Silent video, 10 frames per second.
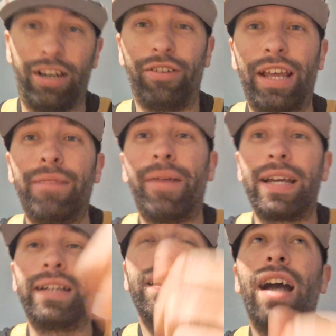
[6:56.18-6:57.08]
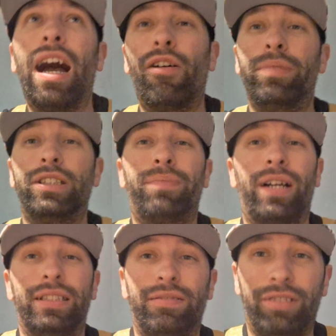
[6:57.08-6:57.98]
Though they might. I wouldn't be
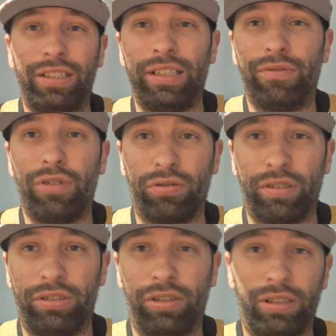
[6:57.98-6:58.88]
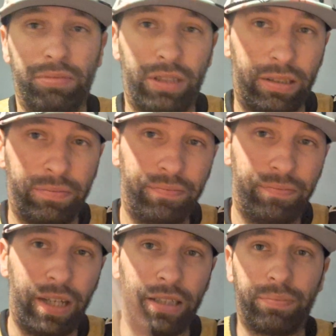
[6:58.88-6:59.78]
surprised if the city of Oakland told them to
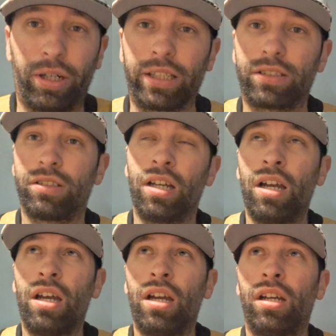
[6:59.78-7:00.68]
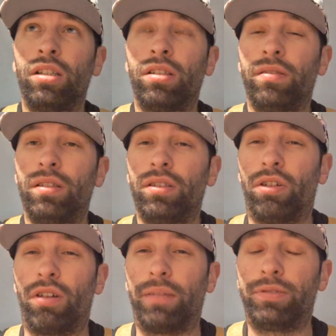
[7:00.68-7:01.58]
hit the bricks
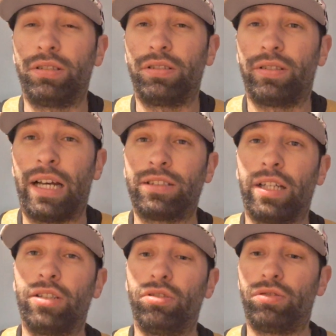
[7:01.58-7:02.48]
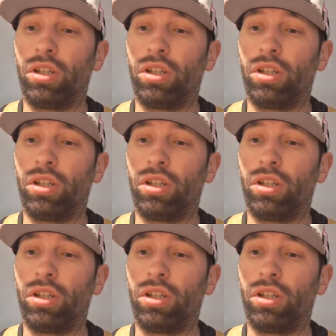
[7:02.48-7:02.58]
their options last I knew.